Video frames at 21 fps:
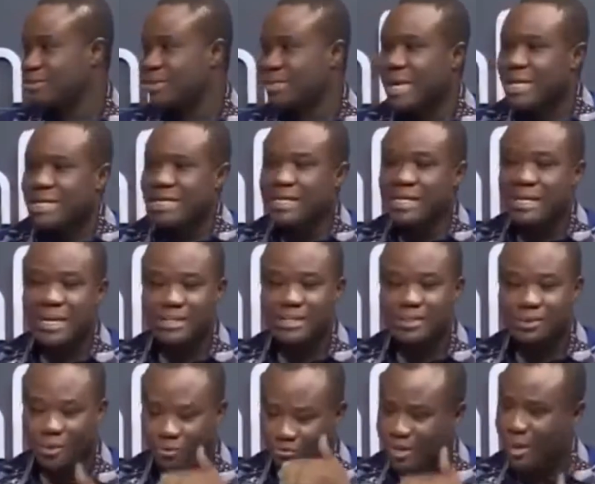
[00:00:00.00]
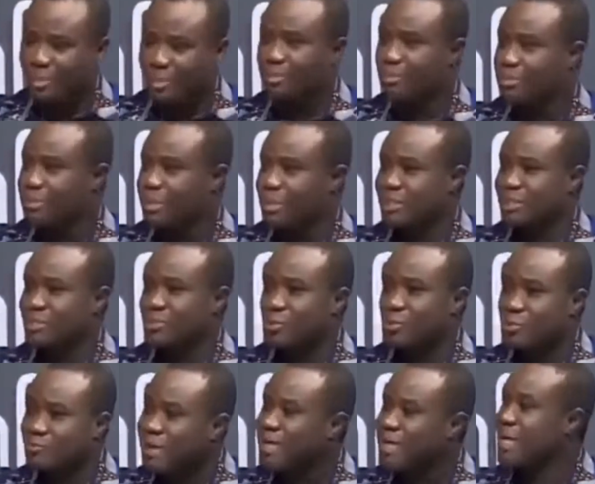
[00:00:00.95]
the neglect of that project
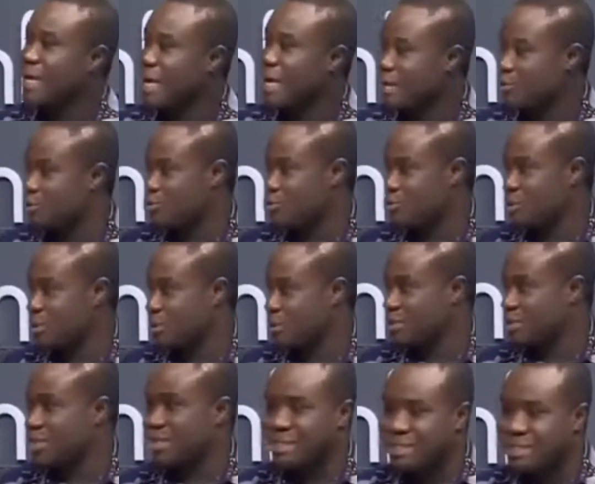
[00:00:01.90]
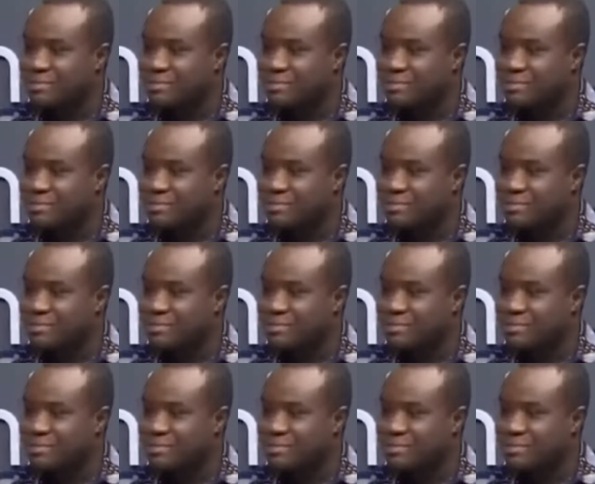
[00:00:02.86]
over the last two years,